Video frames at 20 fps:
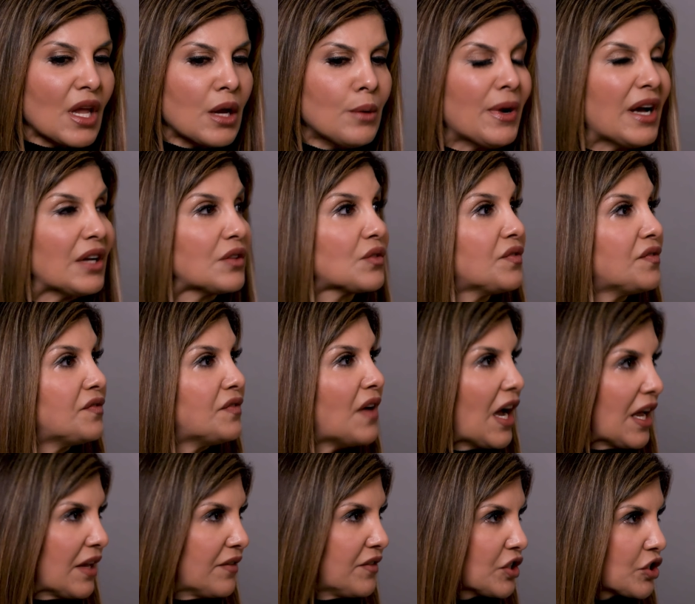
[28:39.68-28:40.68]
About
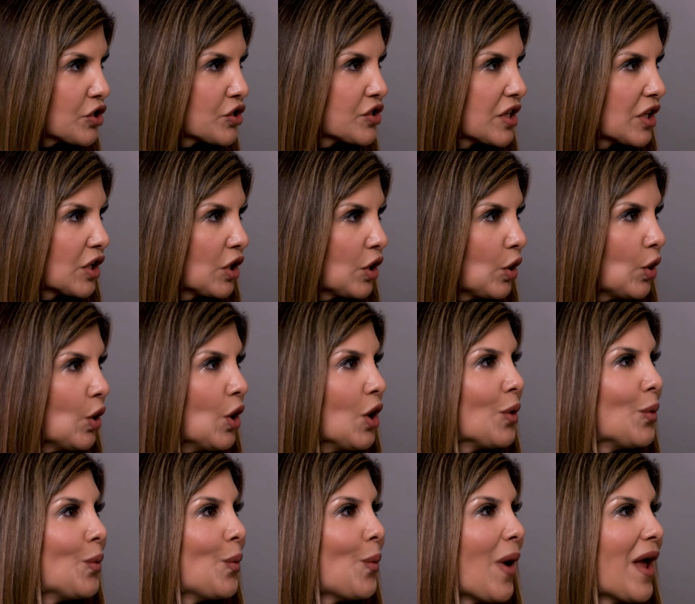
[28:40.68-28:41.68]
5 years ago,
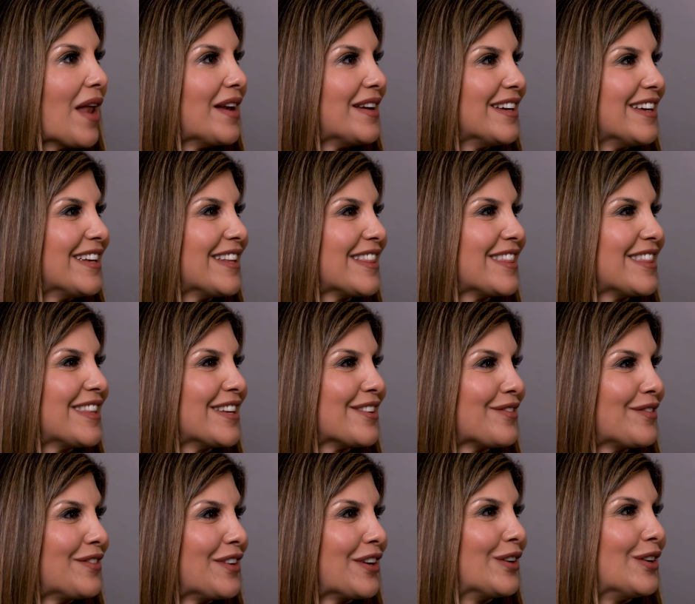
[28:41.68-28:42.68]
when
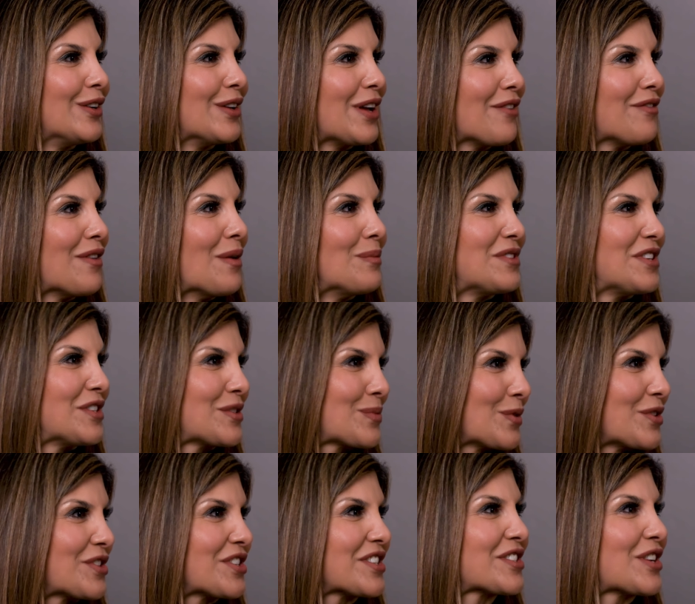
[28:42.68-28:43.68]
the fecal FMTs
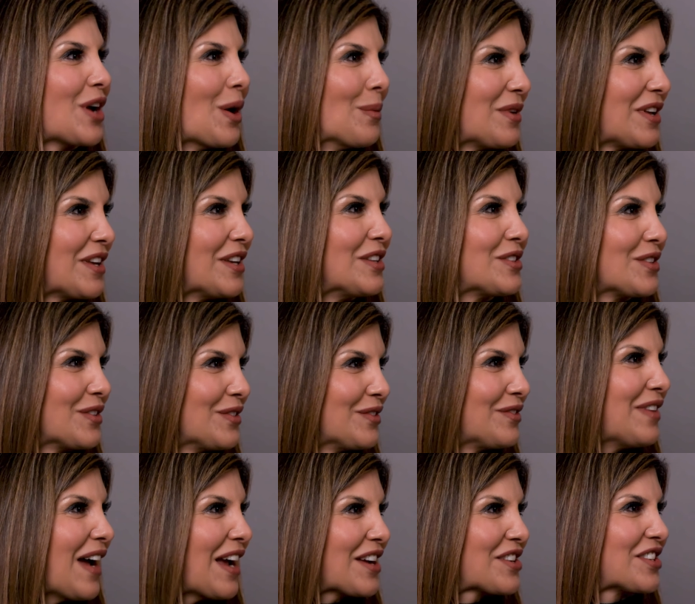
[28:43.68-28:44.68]
were just coming into
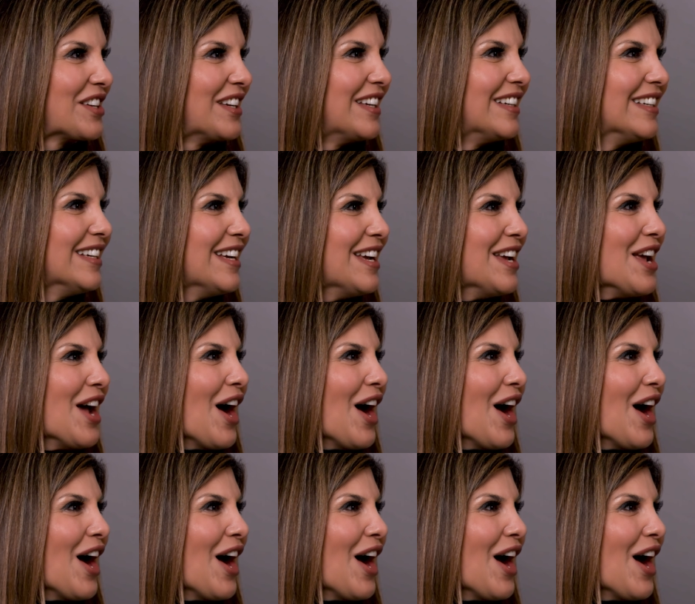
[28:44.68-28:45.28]
fashion,